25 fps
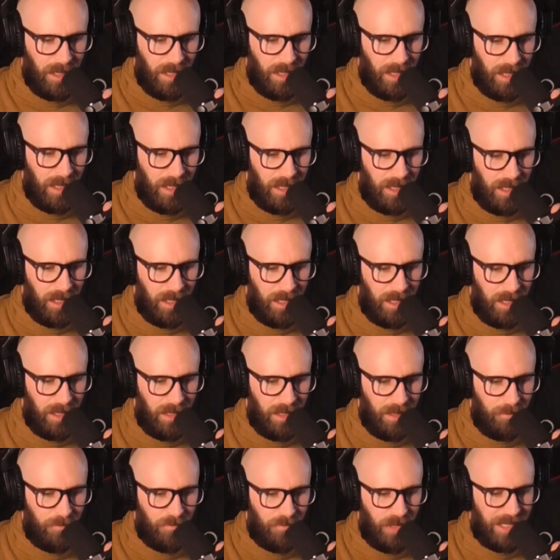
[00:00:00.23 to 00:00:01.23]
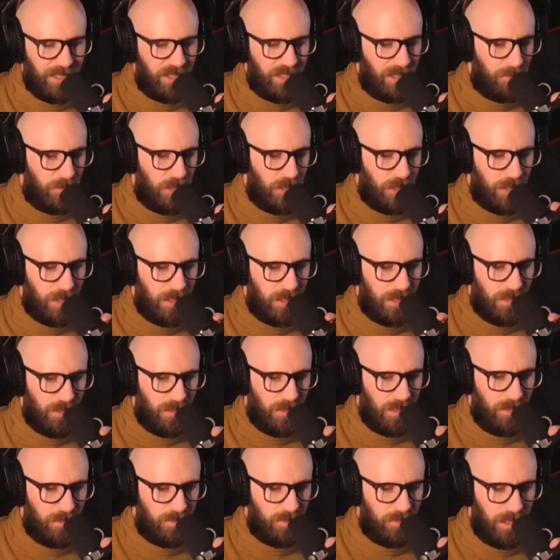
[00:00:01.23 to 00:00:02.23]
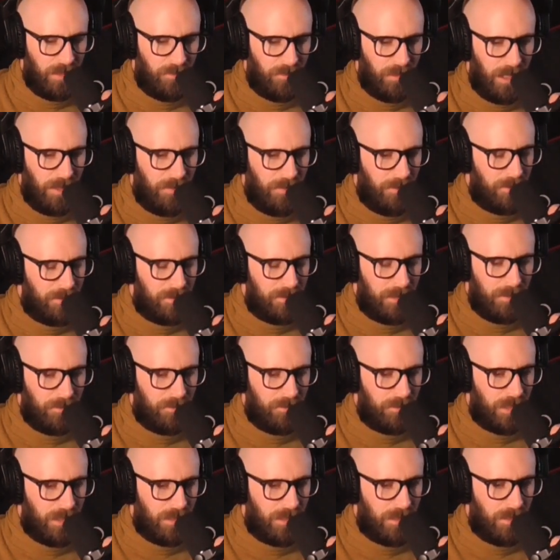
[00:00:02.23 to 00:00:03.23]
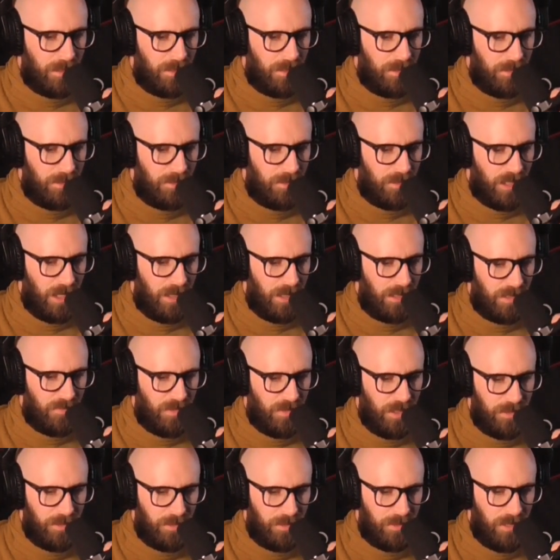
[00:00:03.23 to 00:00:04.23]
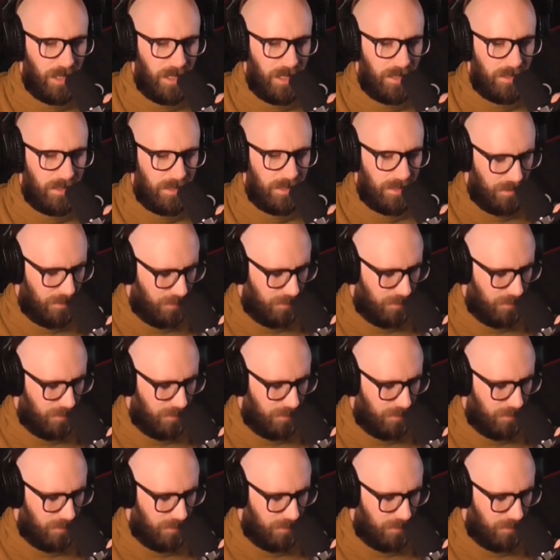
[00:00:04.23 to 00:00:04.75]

Actually, I'm not going to do a long one. I think we're just going to do China's virtual trains.